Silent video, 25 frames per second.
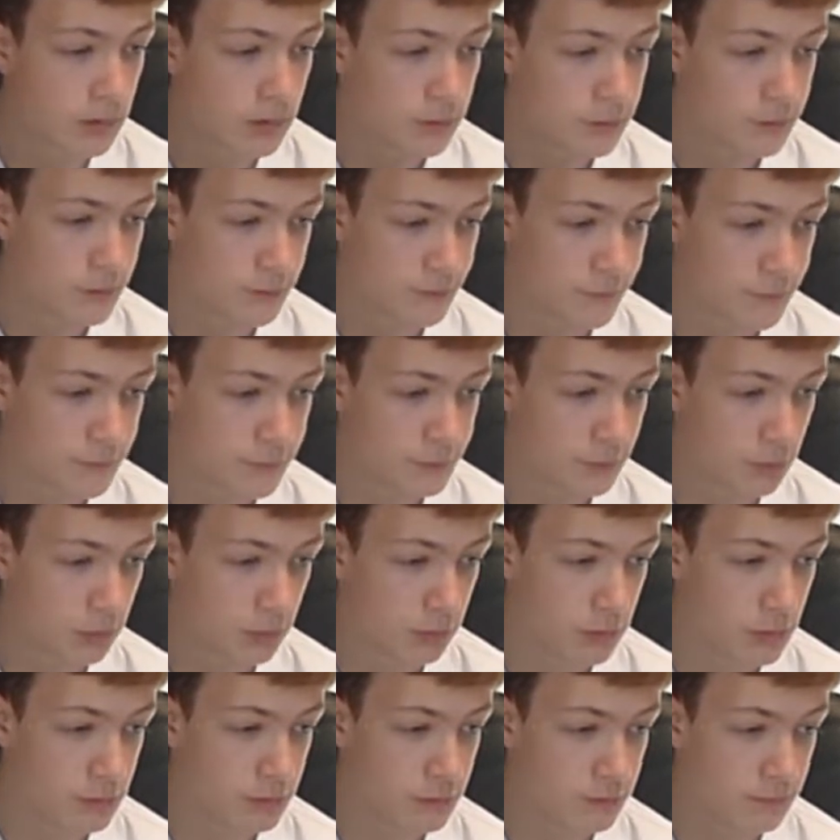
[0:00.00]
So for
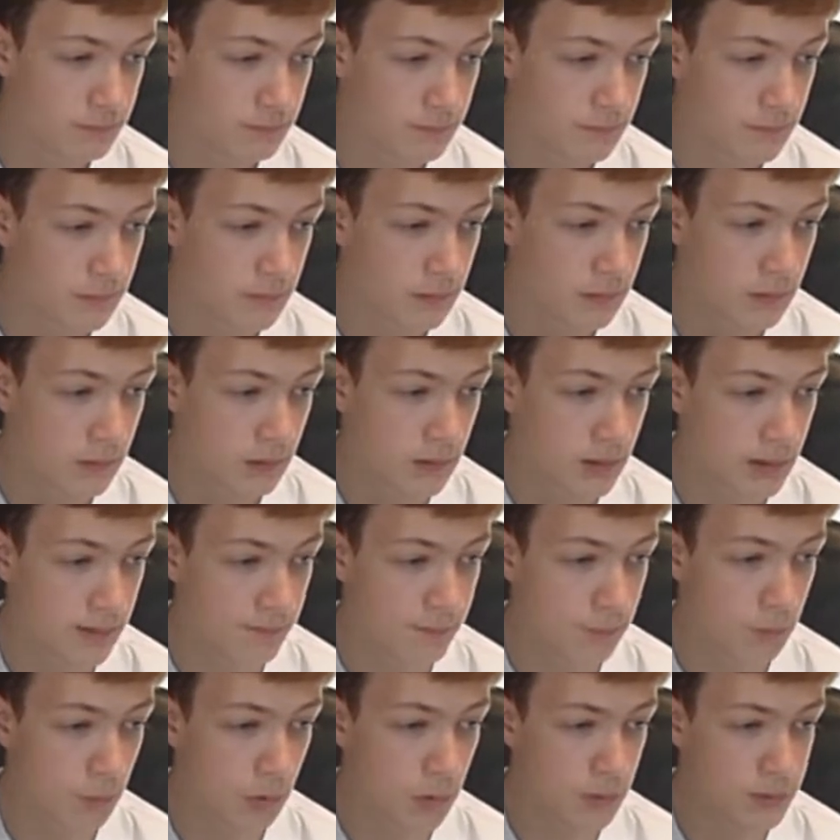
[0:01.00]
storage, I
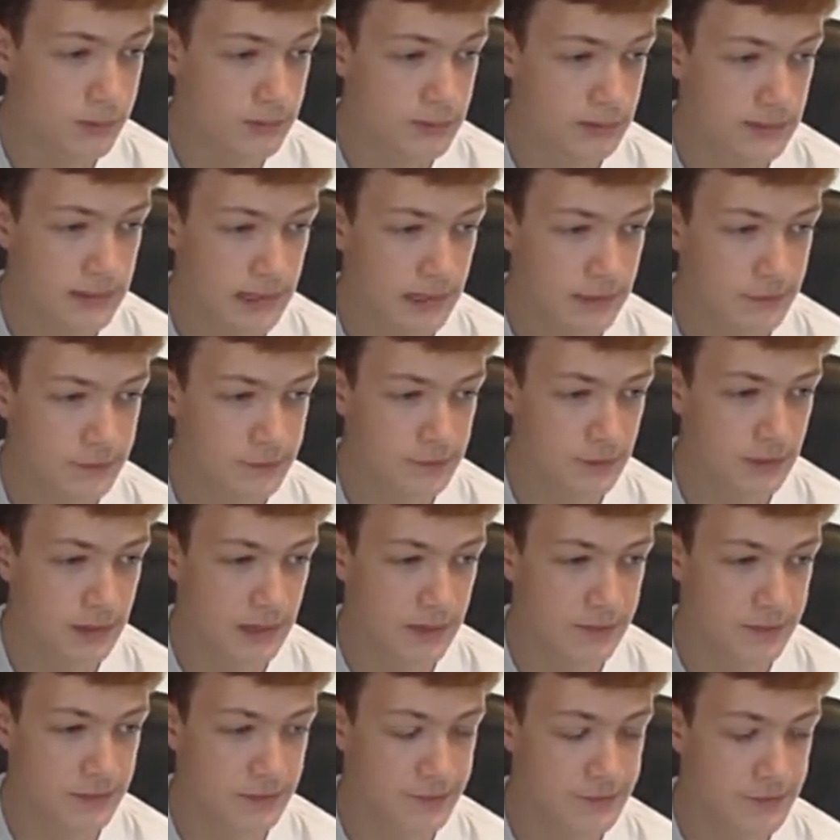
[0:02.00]
have one Kingston
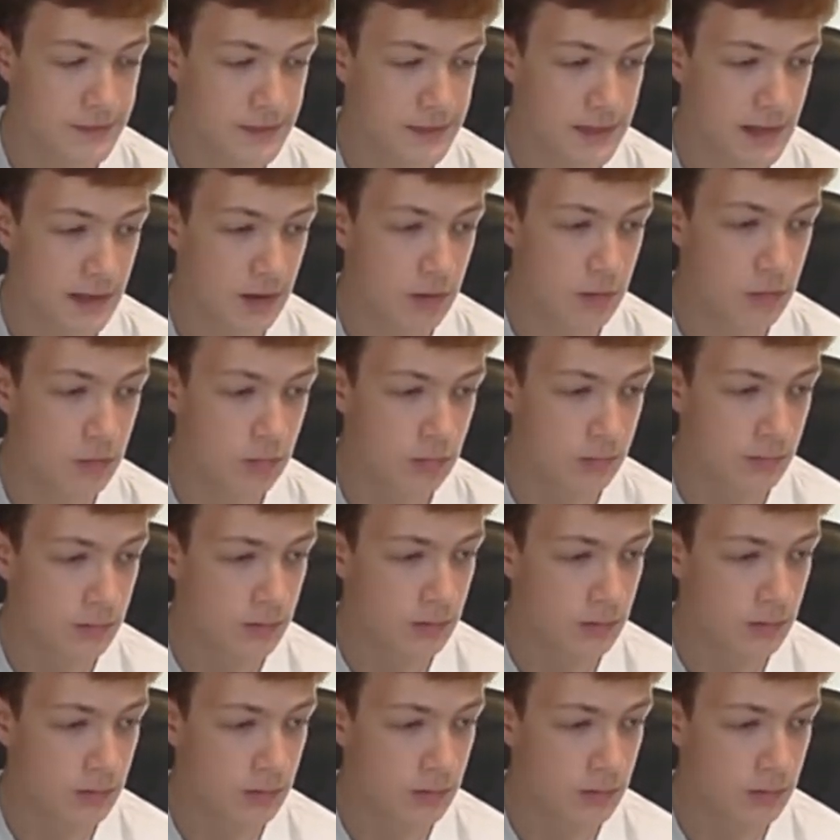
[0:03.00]
SSD now,